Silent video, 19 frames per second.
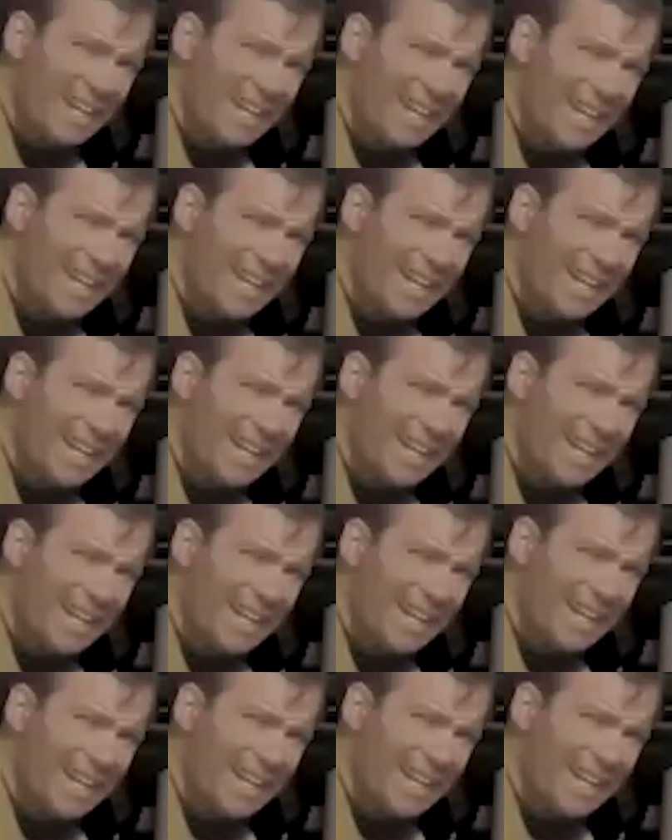
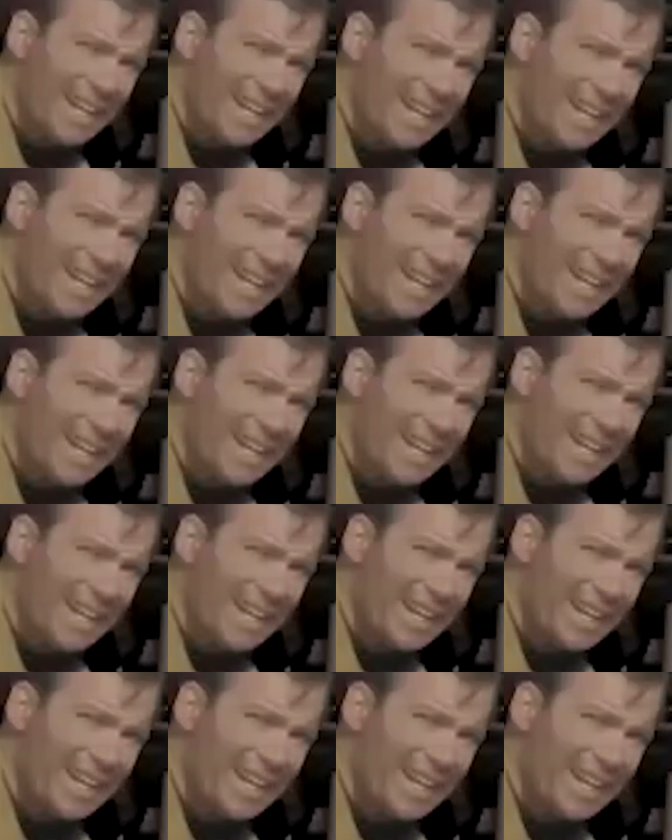
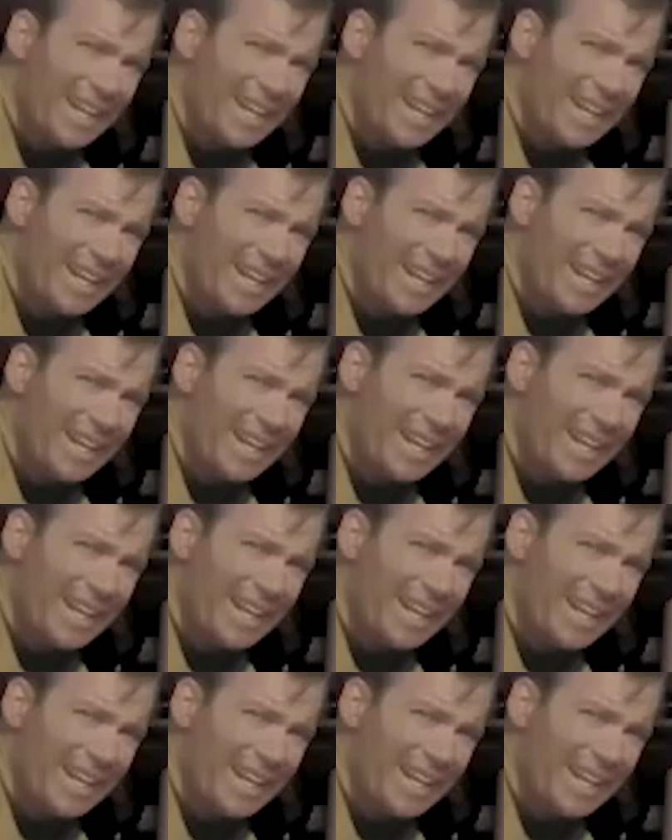
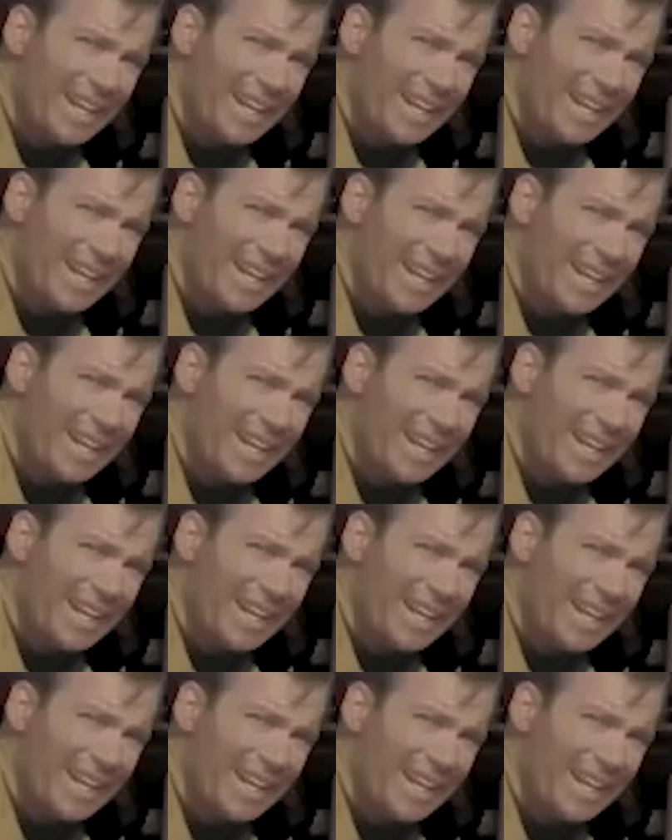
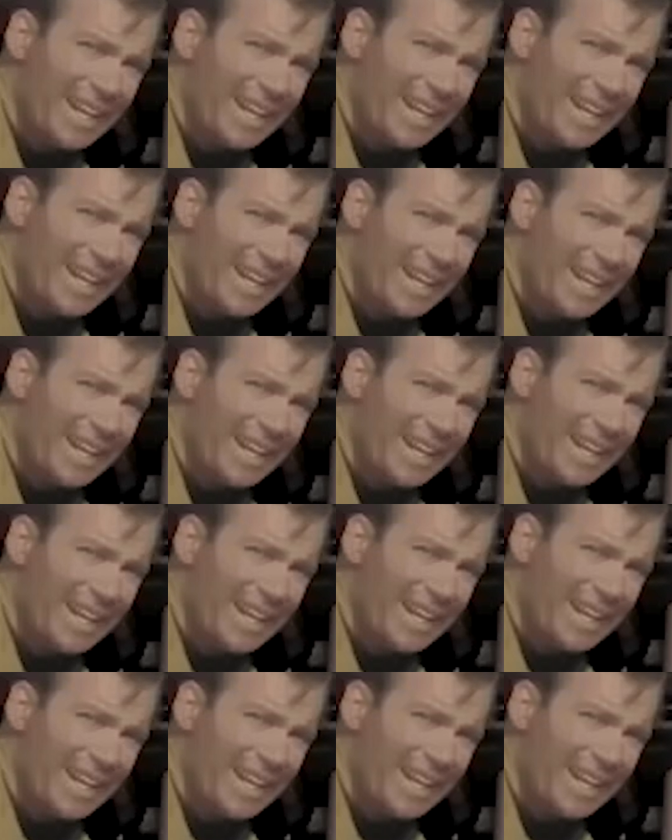
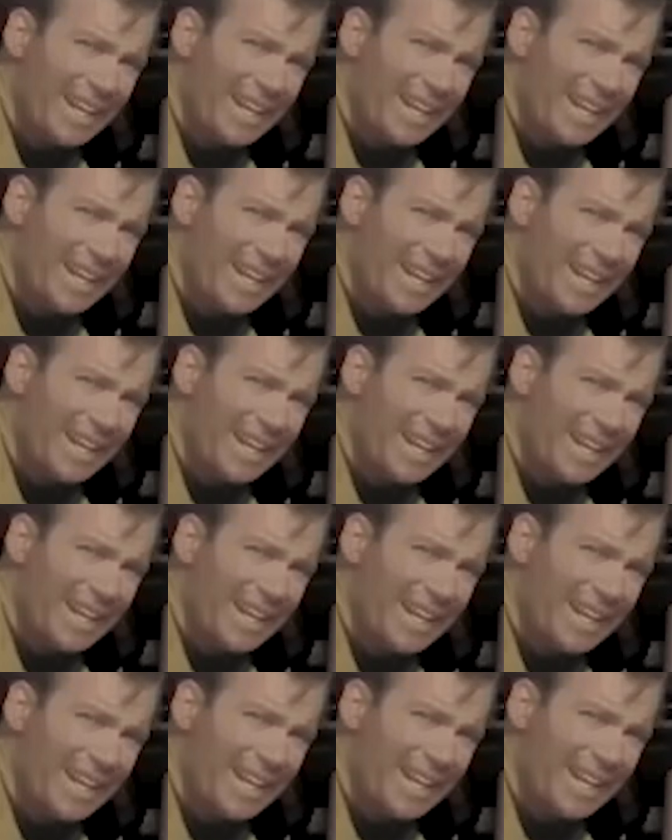
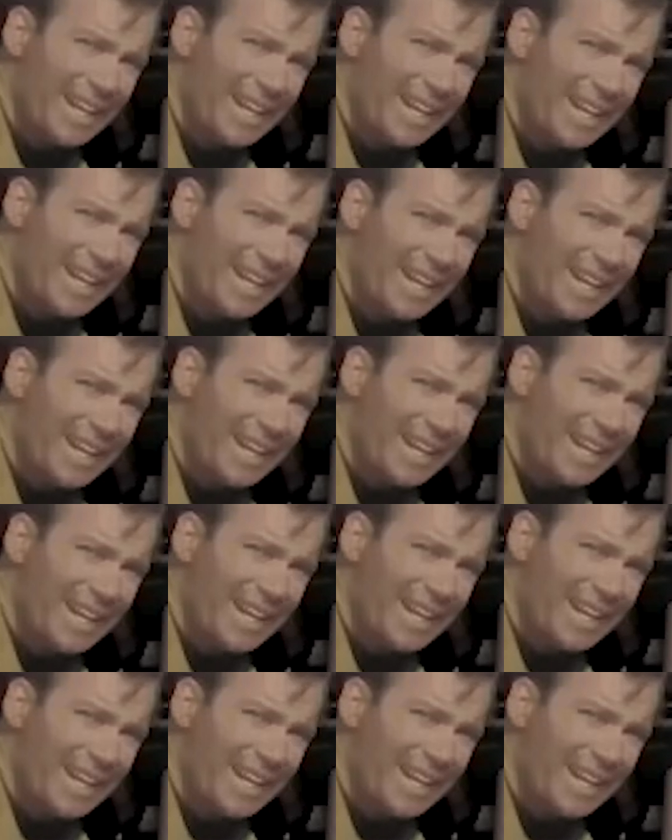No words are spoken by the person on screen.